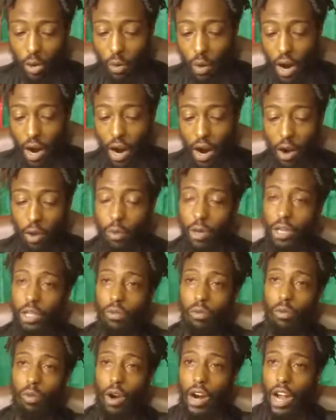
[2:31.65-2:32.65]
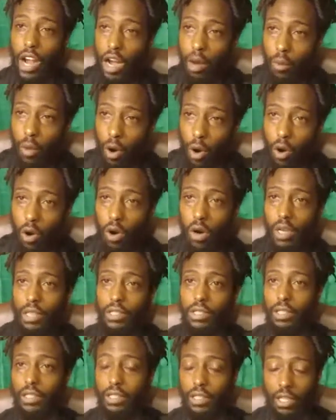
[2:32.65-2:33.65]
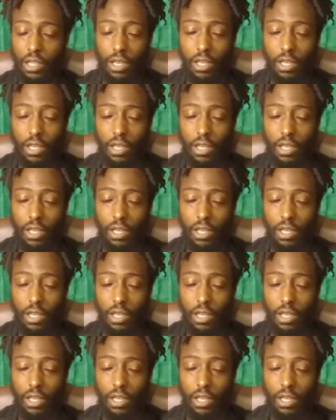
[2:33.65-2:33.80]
around with ram horns and